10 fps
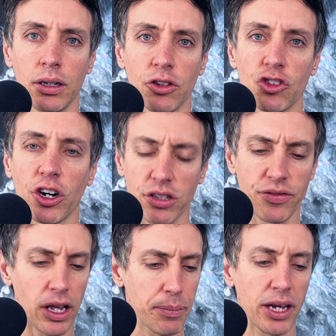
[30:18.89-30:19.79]
Start
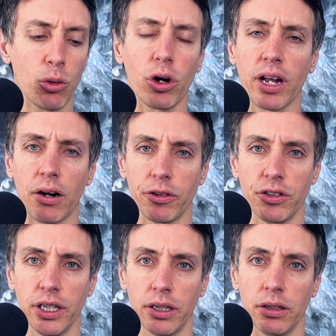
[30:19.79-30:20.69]
developing a workout
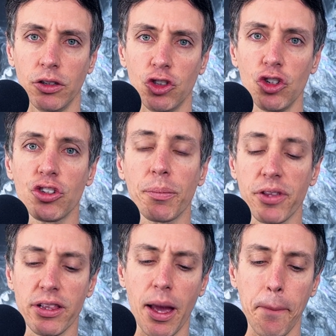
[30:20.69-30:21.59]
routine. Do
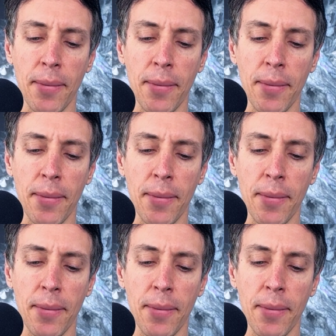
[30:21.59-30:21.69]
something